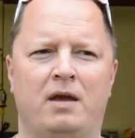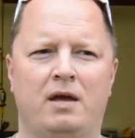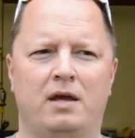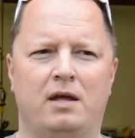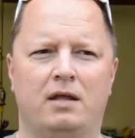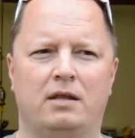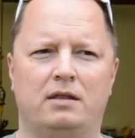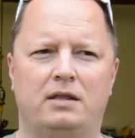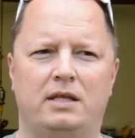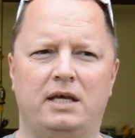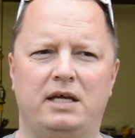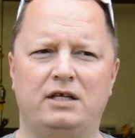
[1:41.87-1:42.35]

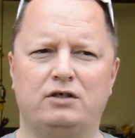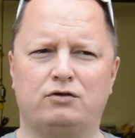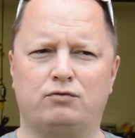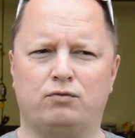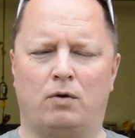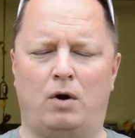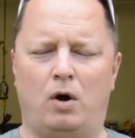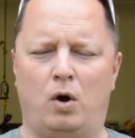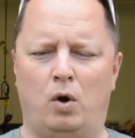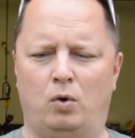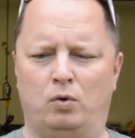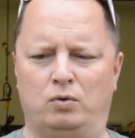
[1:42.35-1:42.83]
These
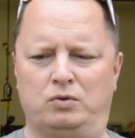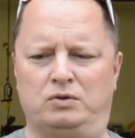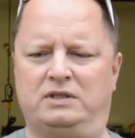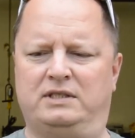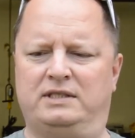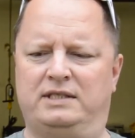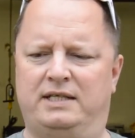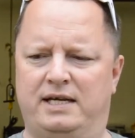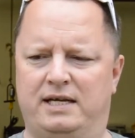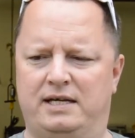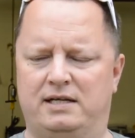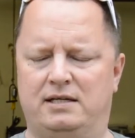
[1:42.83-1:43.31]
roles
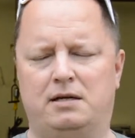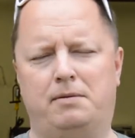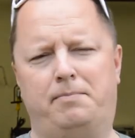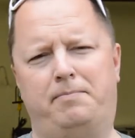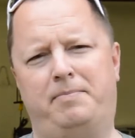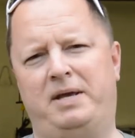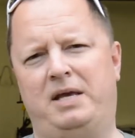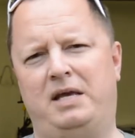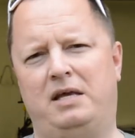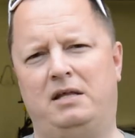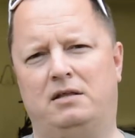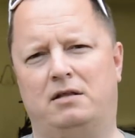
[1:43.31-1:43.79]
tend to
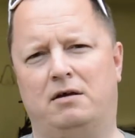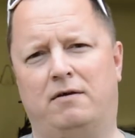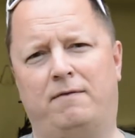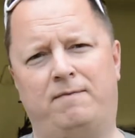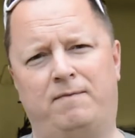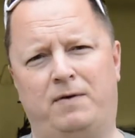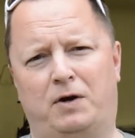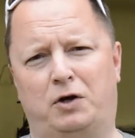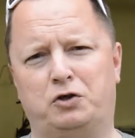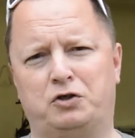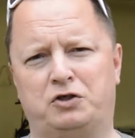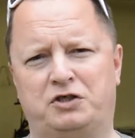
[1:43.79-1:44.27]
be the
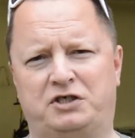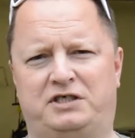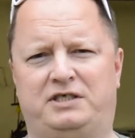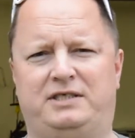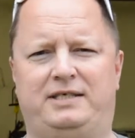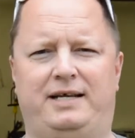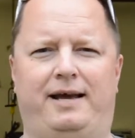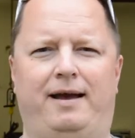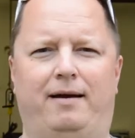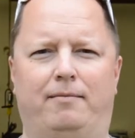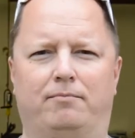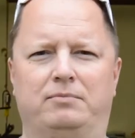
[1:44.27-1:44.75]
first
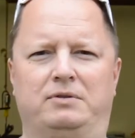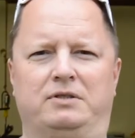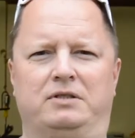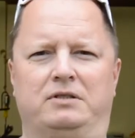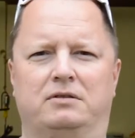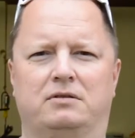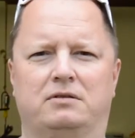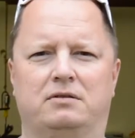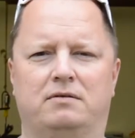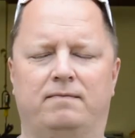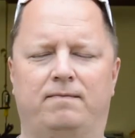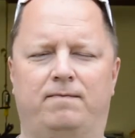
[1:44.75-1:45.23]

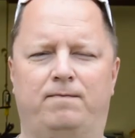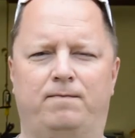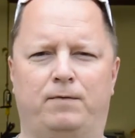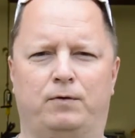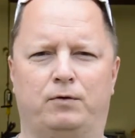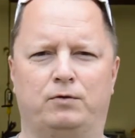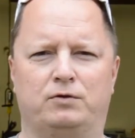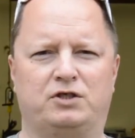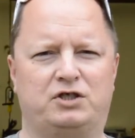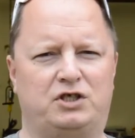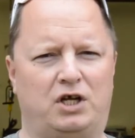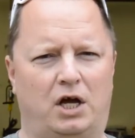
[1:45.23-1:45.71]
steps
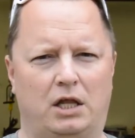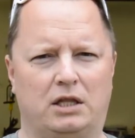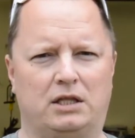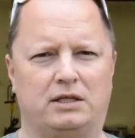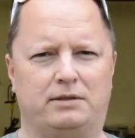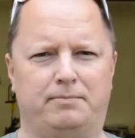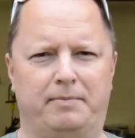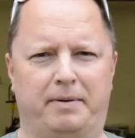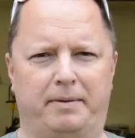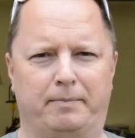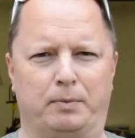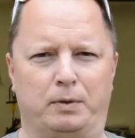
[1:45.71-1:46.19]
for
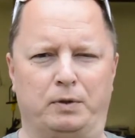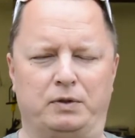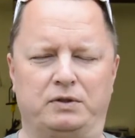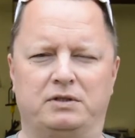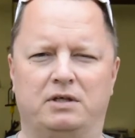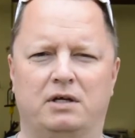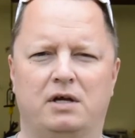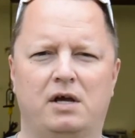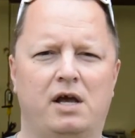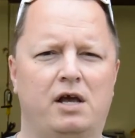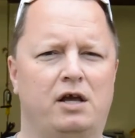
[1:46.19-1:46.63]
solid members.